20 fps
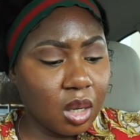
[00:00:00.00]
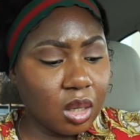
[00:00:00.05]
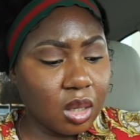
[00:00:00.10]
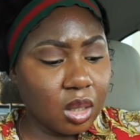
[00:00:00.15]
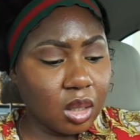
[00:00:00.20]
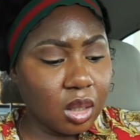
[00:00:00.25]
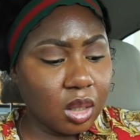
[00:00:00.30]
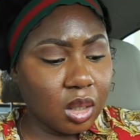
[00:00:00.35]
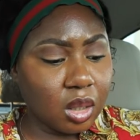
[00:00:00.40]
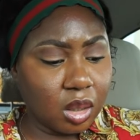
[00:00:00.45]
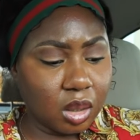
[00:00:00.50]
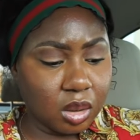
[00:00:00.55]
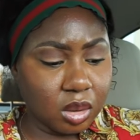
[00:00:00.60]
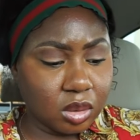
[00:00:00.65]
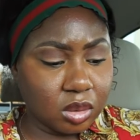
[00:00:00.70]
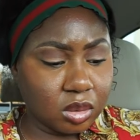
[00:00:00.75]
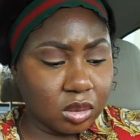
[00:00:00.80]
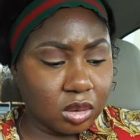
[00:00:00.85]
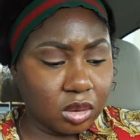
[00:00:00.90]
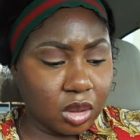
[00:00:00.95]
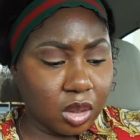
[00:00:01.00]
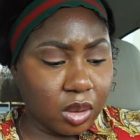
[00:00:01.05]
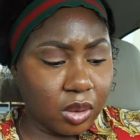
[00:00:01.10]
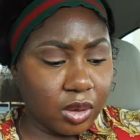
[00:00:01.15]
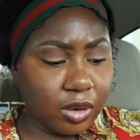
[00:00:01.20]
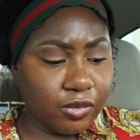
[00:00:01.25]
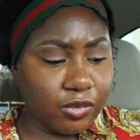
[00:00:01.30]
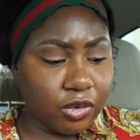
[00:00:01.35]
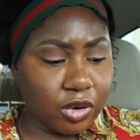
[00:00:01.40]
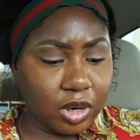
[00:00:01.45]
And so
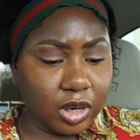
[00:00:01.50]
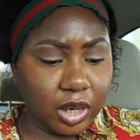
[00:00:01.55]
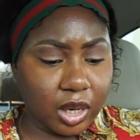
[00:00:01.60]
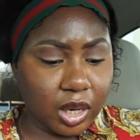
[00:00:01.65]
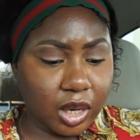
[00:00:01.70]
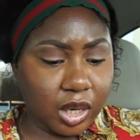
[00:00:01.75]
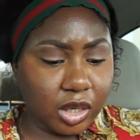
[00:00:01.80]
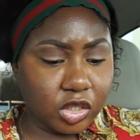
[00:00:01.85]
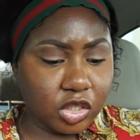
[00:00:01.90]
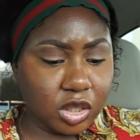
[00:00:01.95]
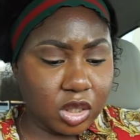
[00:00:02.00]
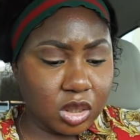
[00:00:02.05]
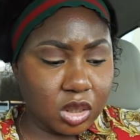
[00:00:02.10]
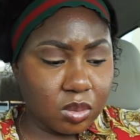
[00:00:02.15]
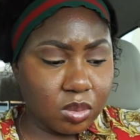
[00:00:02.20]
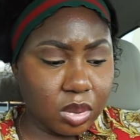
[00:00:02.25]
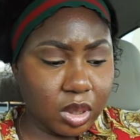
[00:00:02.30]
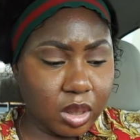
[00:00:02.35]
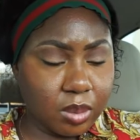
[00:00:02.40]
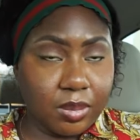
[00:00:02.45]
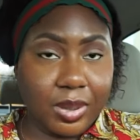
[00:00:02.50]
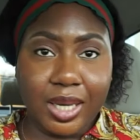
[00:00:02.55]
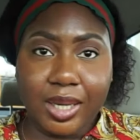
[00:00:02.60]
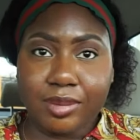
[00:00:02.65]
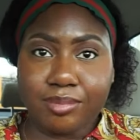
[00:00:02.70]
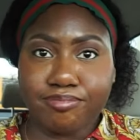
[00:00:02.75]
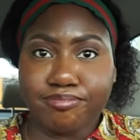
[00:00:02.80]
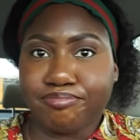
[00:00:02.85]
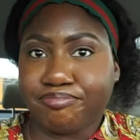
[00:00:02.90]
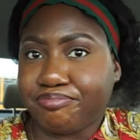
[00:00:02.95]
if we're late, she doesn't blame
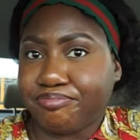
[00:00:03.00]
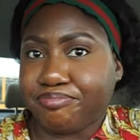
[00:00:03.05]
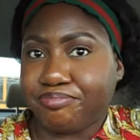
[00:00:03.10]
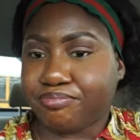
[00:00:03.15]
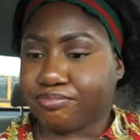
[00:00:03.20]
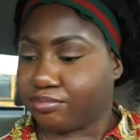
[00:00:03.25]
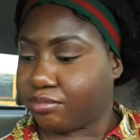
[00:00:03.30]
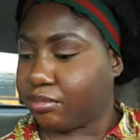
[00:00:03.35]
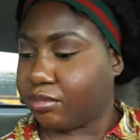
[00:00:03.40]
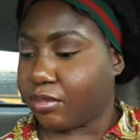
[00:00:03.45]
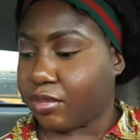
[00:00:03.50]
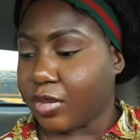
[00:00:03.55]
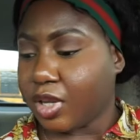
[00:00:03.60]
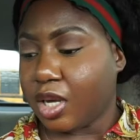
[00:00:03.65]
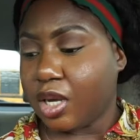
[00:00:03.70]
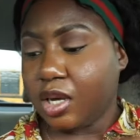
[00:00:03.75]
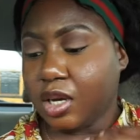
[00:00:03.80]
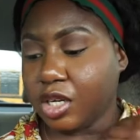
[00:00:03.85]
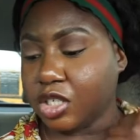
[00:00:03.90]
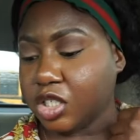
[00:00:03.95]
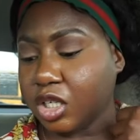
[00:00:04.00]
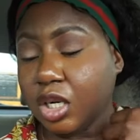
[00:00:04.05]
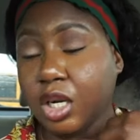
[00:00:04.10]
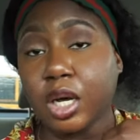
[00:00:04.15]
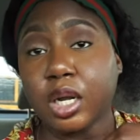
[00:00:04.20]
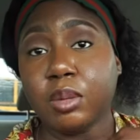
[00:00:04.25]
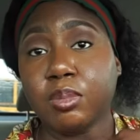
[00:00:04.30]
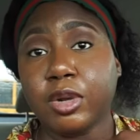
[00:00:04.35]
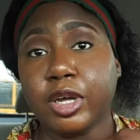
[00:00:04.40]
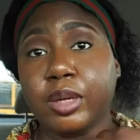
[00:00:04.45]
me. Cause she
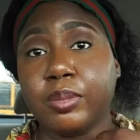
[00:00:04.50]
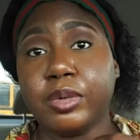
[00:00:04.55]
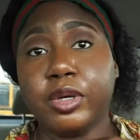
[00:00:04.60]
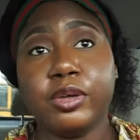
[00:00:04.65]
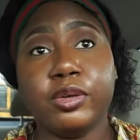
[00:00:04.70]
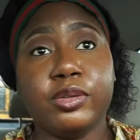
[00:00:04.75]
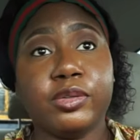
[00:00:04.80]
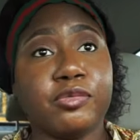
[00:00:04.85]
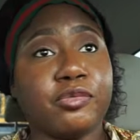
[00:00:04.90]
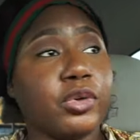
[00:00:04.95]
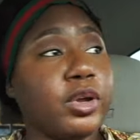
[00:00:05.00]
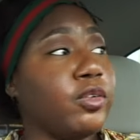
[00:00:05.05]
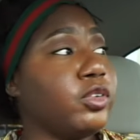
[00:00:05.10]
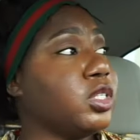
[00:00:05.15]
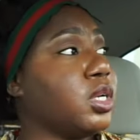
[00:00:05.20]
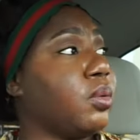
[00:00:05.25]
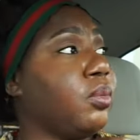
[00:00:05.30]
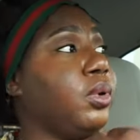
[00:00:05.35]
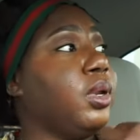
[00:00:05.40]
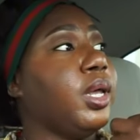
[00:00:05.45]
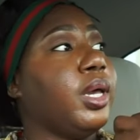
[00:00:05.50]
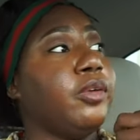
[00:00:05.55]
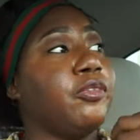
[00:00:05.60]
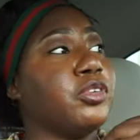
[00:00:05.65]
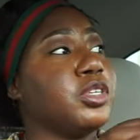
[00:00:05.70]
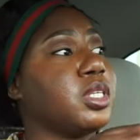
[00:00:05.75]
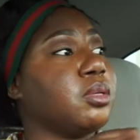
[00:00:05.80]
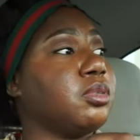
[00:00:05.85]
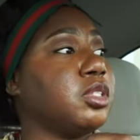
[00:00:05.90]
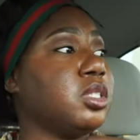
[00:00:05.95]
love to blame me for every time we late for
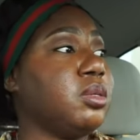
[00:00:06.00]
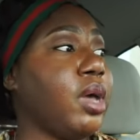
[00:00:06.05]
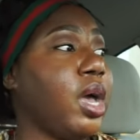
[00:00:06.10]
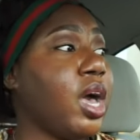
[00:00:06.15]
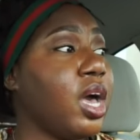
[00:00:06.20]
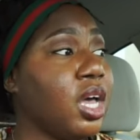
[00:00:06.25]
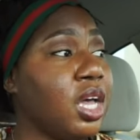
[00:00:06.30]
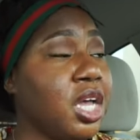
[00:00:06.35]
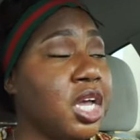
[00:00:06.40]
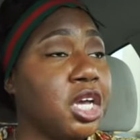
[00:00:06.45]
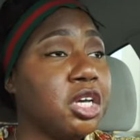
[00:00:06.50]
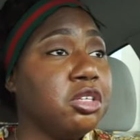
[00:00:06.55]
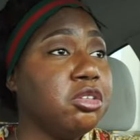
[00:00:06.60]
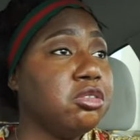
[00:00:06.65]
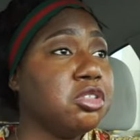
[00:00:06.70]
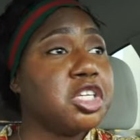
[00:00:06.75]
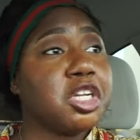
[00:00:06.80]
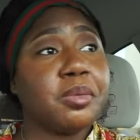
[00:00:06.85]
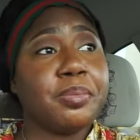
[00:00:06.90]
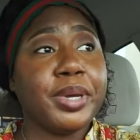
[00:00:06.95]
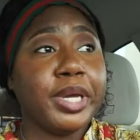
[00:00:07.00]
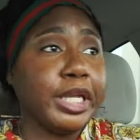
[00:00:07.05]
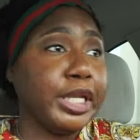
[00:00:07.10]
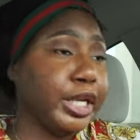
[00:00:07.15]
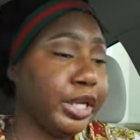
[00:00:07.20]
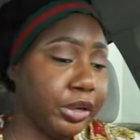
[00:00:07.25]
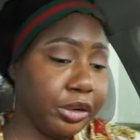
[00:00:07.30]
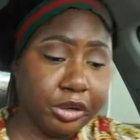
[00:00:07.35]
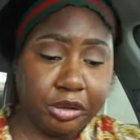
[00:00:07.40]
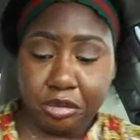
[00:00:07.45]
something. ah, you should have been
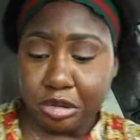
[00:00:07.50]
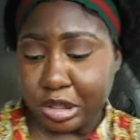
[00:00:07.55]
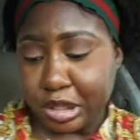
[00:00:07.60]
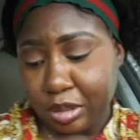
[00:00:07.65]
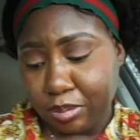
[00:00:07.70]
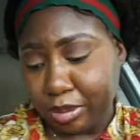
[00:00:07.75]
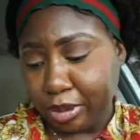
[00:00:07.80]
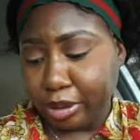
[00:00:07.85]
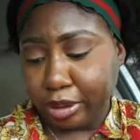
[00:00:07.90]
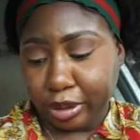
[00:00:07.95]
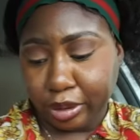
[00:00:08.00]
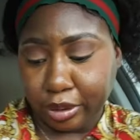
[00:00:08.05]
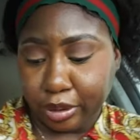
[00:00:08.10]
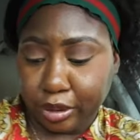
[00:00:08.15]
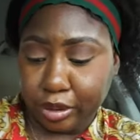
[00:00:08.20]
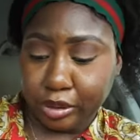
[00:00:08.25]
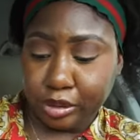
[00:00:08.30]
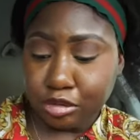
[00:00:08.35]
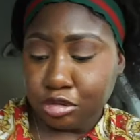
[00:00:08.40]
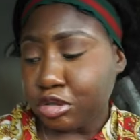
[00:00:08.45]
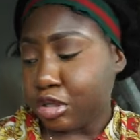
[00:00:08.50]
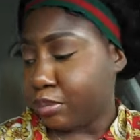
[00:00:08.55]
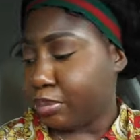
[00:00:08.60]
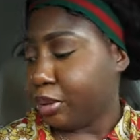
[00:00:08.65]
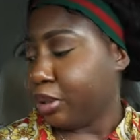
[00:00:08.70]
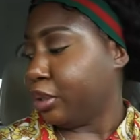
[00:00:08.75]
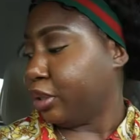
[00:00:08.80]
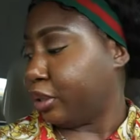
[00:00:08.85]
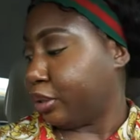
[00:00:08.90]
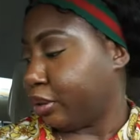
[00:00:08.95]
here. You should have been here. You should have
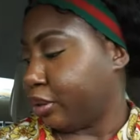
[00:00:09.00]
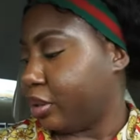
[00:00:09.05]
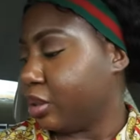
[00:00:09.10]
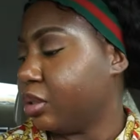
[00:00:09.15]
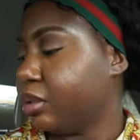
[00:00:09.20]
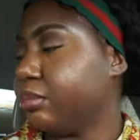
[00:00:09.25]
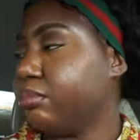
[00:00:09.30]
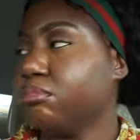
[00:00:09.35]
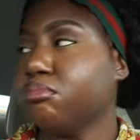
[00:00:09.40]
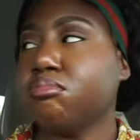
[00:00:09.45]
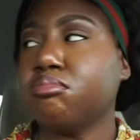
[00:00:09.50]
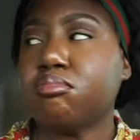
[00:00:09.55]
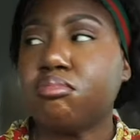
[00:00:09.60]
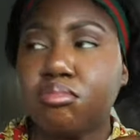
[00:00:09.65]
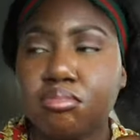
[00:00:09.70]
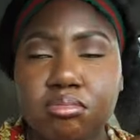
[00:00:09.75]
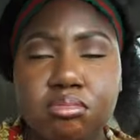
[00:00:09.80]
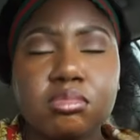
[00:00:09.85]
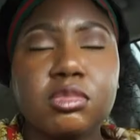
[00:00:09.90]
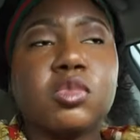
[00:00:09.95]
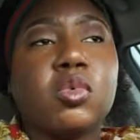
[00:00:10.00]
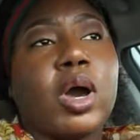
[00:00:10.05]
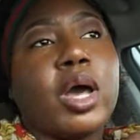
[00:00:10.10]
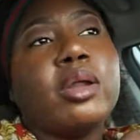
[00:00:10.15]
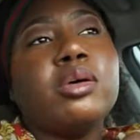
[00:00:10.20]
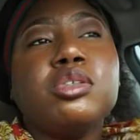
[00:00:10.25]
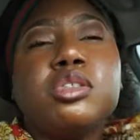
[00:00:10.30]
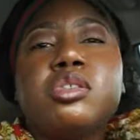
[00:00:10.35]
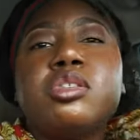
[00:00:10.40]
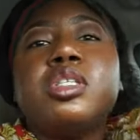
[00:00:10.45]
been here. Why
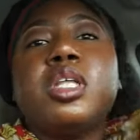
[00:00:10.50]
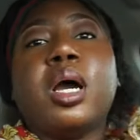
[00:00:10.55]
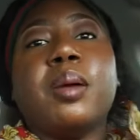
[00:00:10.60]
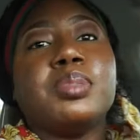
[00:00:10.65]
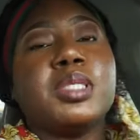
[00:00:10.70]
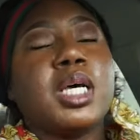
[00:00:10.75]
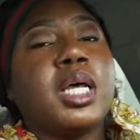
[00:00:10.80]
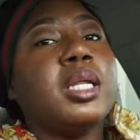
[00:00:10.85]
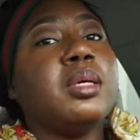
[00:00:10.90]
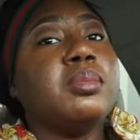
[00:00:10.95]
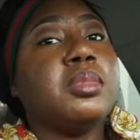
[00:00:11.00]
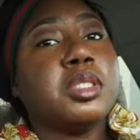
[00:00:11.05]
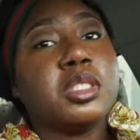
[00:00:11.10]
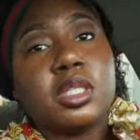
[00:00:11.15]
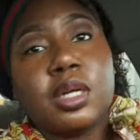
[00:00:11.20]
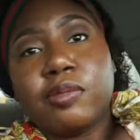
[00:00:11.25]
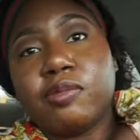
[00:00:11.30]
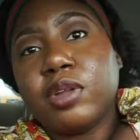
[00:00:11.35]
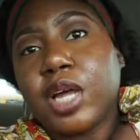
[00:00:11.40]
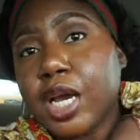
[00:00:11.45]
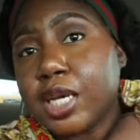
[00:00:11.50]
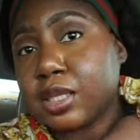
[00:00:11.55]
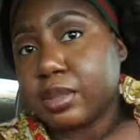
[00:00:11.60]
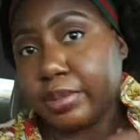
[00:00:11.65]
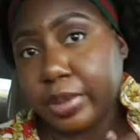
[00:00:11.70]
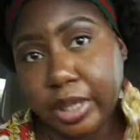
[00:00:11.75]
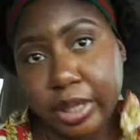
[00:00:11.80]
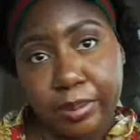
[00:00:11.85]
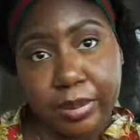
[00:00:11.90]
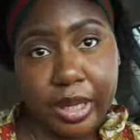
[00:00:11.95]
don't you stop telling me stuff last
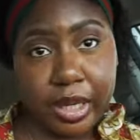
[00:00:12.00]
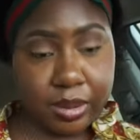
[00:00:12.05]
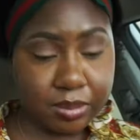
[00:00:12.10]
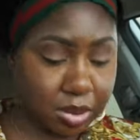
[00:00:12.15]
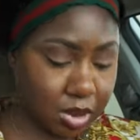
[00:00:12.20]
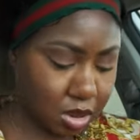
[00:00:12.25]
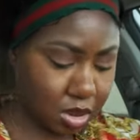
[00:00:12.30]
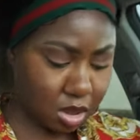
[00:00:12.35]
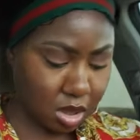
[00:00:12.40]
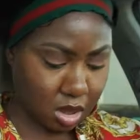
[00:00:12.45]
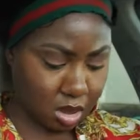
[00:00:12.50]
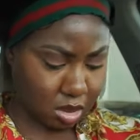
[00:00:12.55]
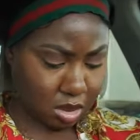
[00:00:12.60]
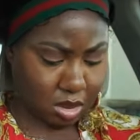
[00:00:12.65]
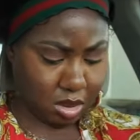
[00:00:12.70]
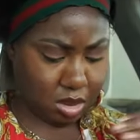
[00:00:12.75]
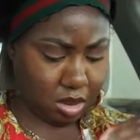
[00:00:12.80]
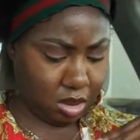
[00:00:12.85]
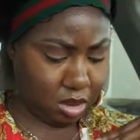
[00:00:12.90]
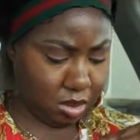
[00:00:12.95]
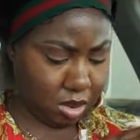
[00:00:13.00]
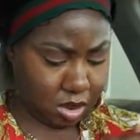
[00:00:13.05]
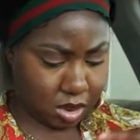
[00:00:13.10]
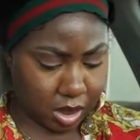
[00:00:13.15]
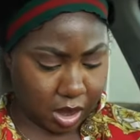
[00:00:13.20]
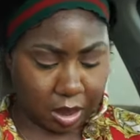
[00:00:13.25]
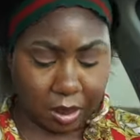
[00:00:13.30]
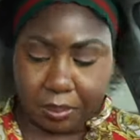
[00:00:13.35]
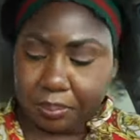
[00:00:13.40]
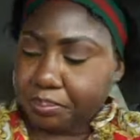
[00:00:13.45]
minute, babes? How about
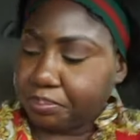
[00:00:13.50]
that?